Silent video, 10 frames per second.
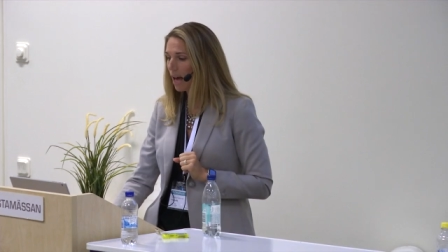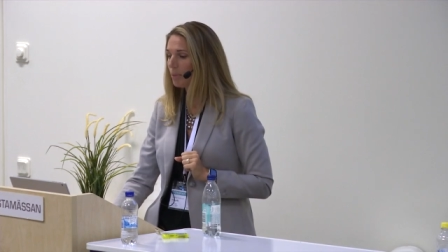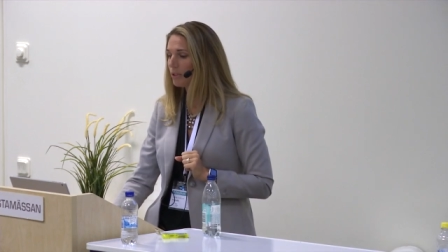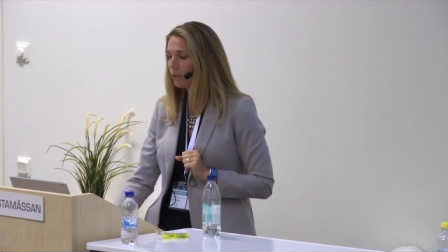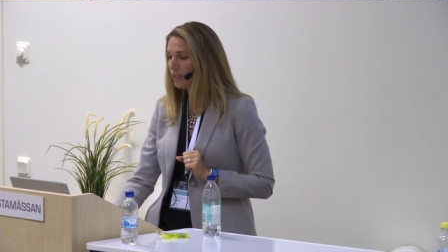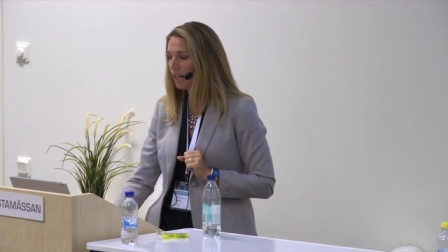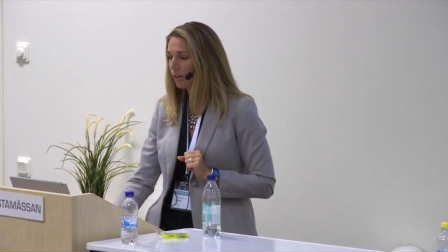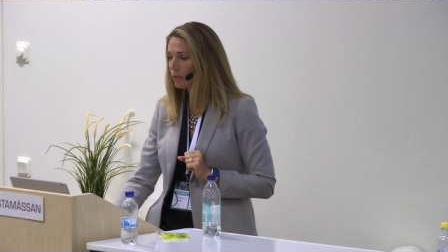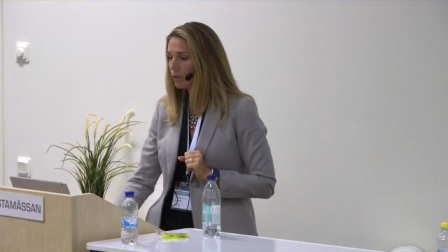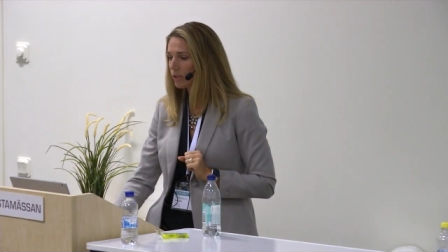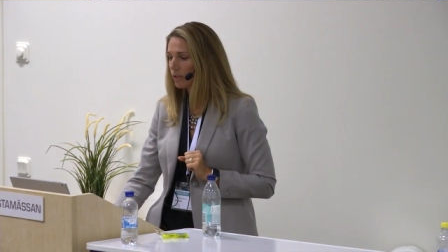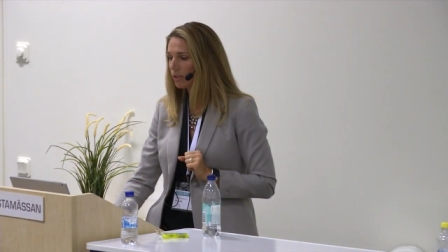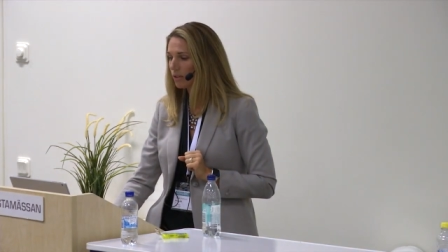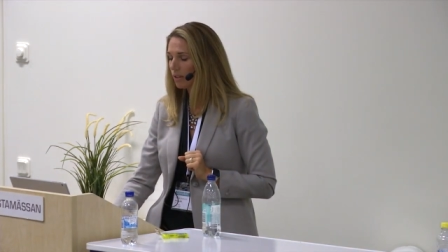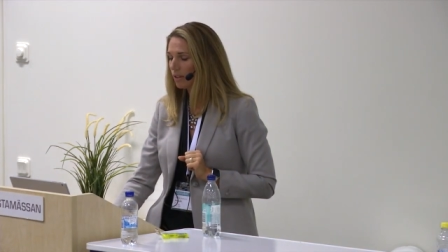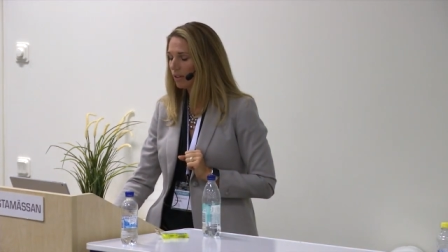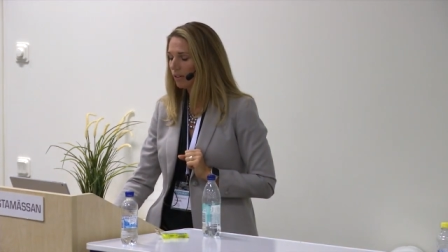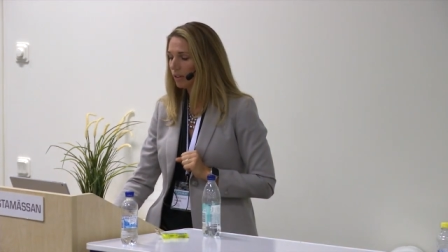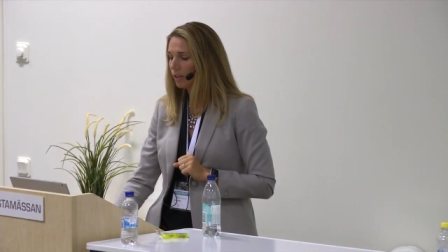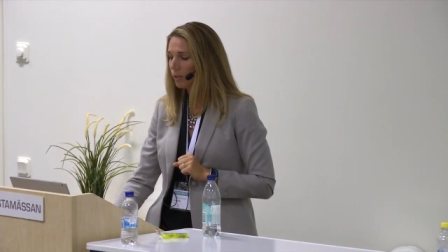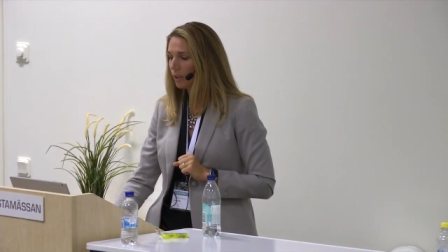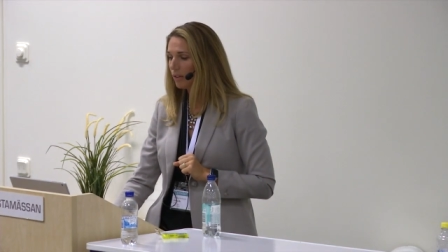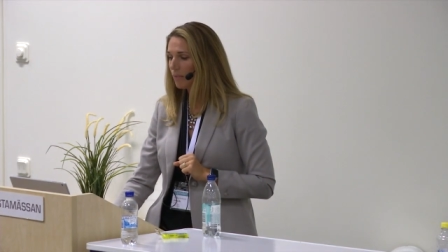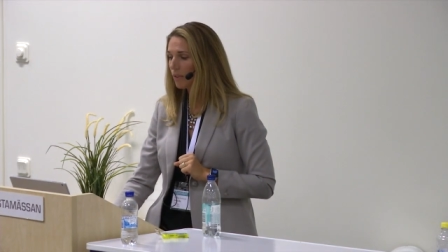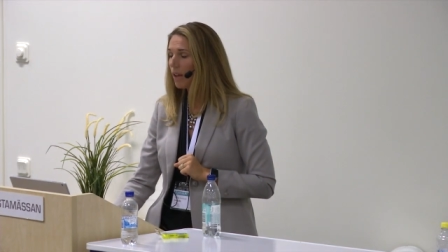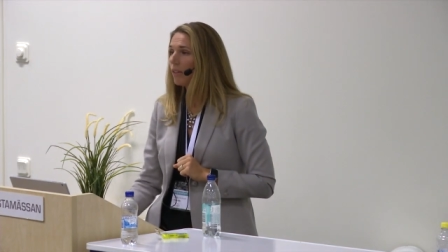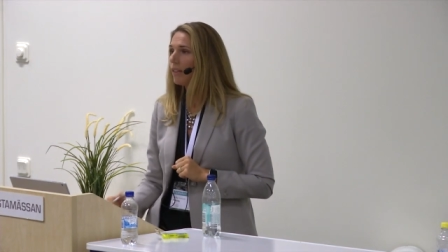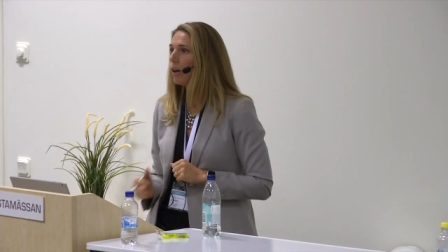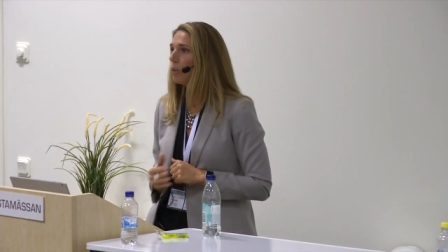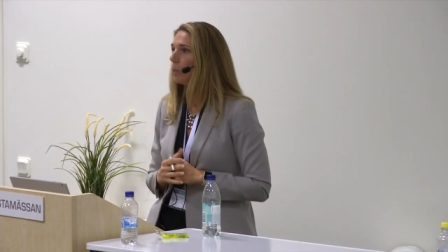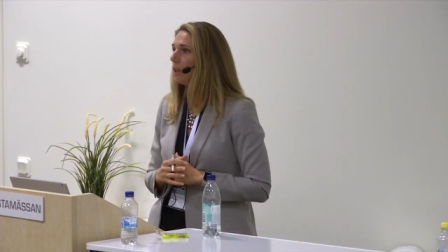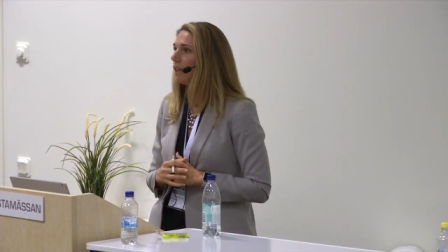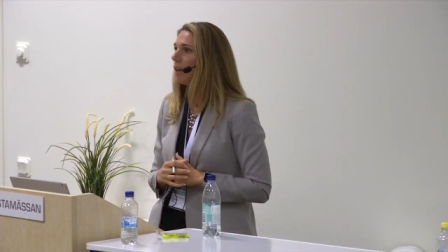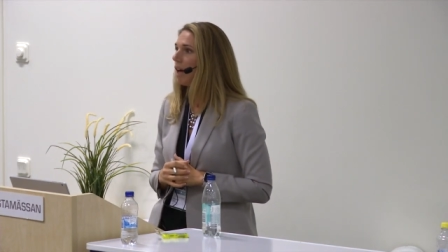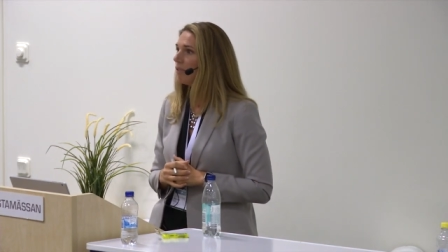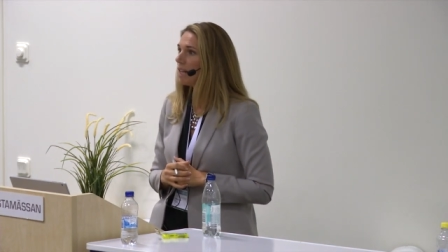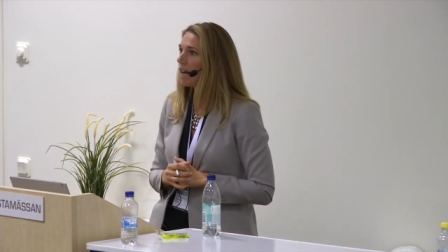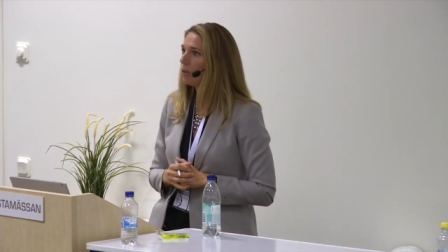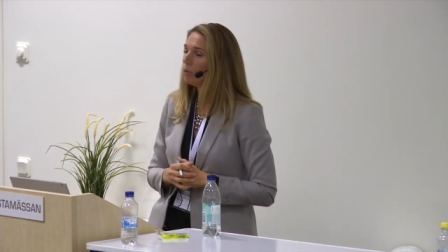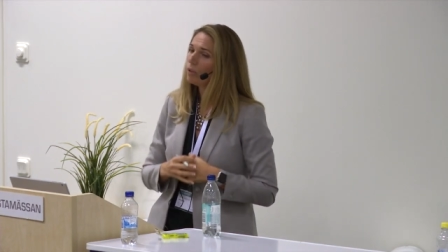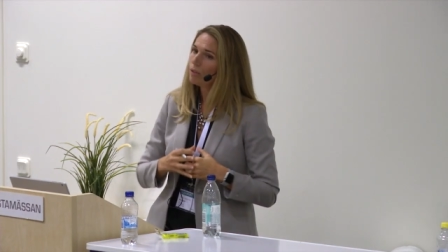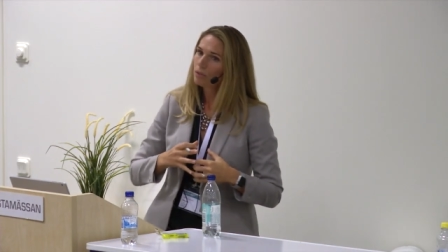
happy to announce that we have now